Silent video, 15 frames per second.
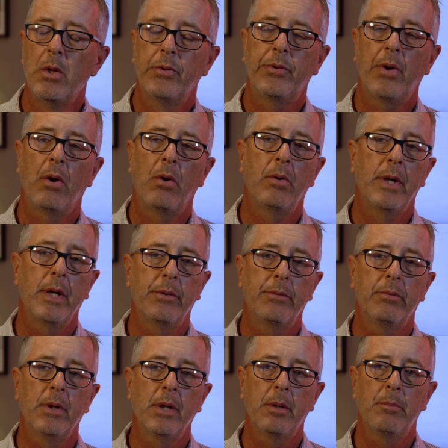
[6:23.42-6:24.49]
So
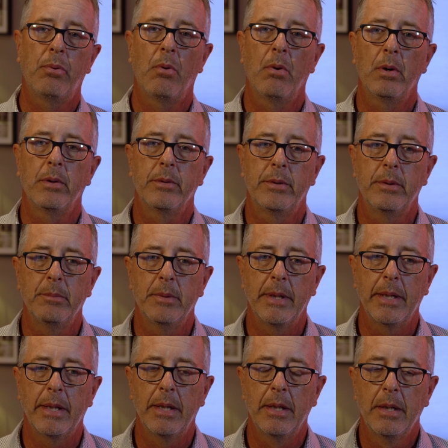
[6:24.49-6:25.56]
it's real important to
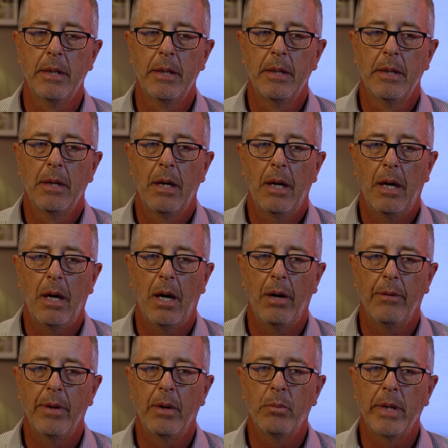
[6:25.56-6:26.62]
me
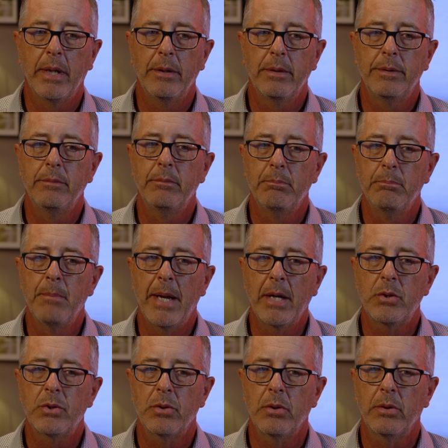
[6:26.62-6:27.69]
that we
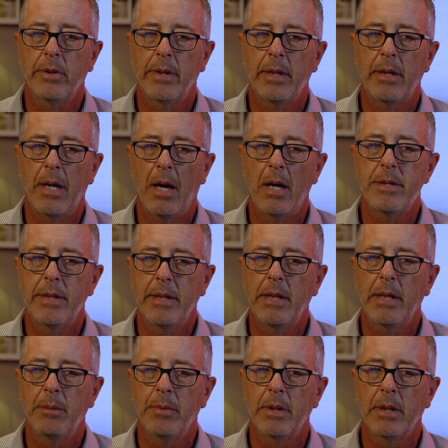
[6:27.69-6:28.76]
make sure that our
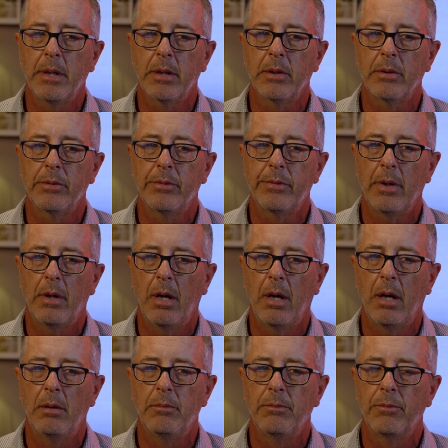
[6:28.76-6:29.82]
team is
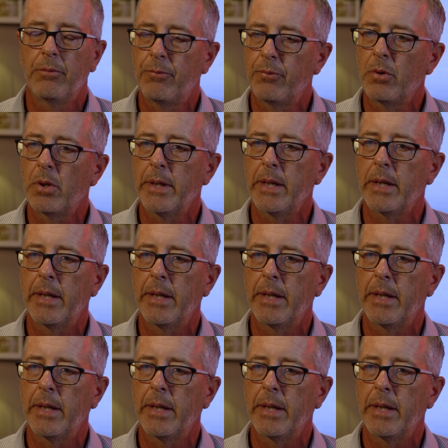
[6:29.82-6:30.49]
fully